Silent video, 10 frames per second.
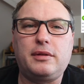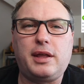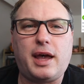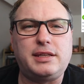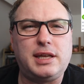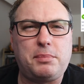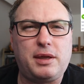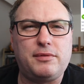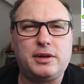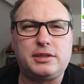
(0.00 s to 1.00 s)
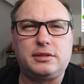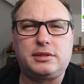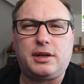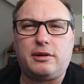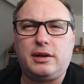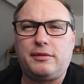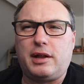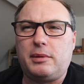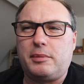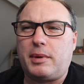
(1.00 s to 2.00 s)
The ATP version is currently
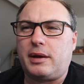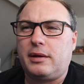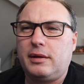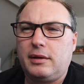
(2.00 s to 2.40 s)
available on Mac,